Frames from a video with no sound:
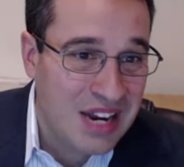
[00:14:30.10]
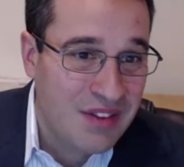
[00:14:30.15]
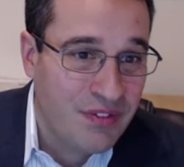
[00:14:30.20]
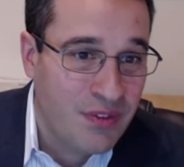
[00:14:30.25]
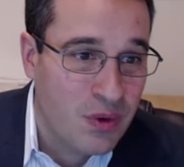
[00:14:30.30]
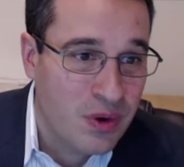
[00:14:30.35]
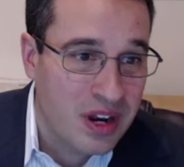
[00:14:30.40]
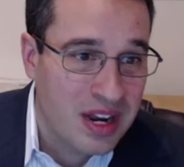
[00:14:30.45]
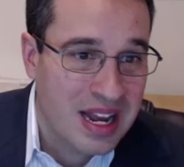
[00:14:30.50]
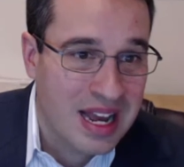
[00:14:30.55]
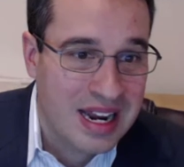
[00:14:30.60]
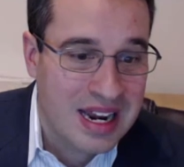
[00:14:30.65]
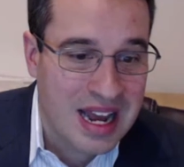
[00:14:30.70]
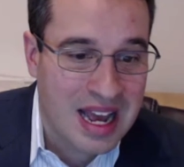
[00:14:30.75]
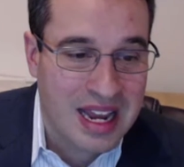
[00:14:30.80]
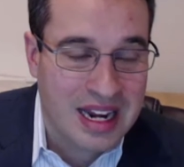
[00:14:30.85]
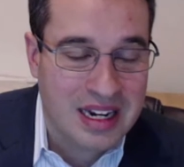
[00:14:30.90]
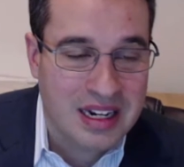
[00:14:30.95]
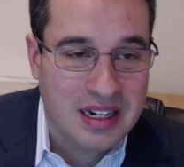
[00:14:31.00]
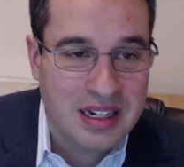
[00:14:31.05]

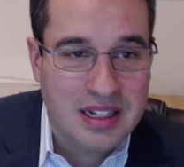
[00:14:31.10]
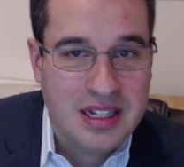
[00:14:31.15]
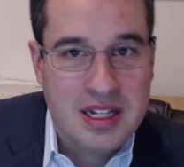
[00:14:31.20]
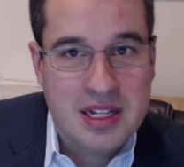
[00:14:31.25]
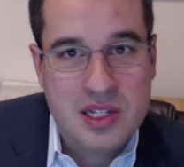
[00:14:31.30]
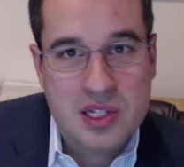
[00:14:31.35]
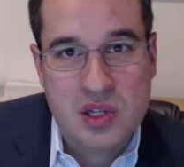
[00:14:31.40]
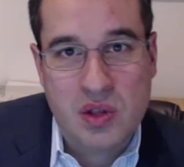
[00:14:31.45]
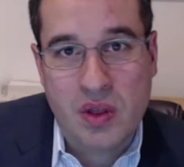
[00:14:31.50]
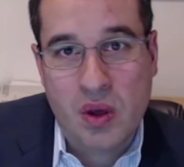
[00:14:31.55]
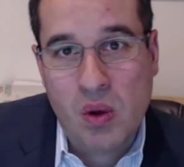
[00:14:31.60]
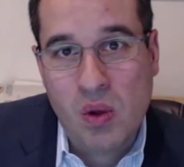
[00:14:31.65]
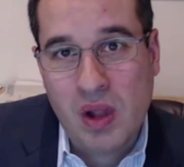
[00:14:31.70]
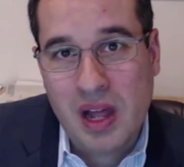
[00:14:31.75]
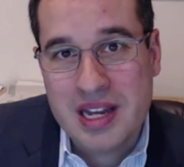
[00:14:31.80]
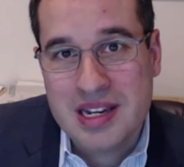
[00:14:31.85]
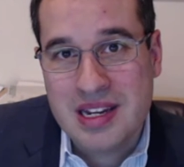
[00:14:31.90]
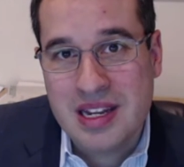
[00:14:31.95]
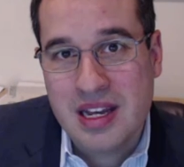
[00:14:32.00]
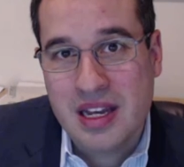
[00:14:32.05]
$849.9. So the
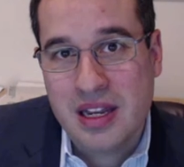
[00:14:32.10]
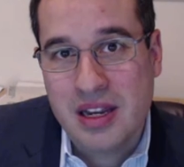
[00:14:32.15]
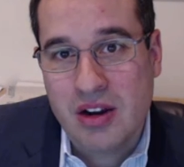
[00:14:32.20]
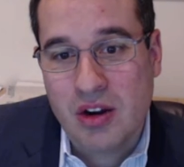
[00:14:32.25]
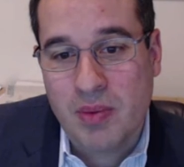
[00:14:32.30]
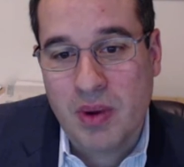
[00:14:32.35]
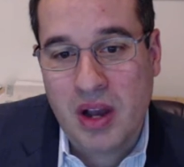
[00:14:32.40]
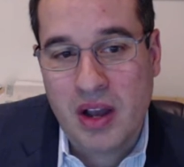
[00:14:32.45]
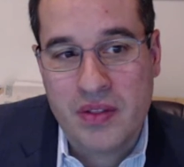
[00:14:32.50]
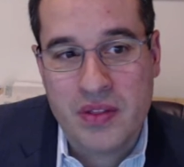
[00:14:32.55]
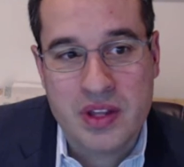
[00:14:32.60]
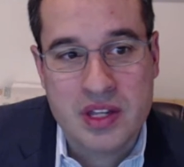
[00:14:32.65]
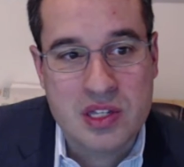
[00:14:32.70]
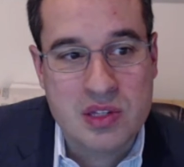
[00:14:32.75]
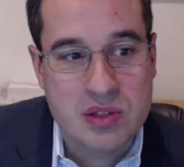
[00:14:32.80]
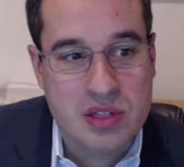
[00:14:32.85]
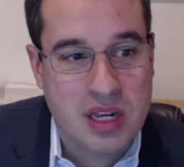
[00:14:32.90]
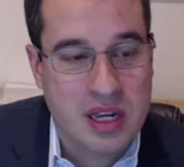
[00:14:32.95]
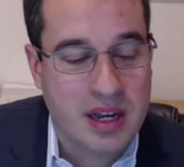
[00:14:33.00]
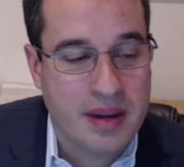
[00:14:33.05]
whole idea here behind
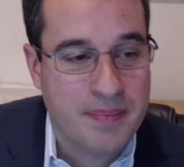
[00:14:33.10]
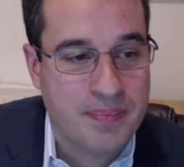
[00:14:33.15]
this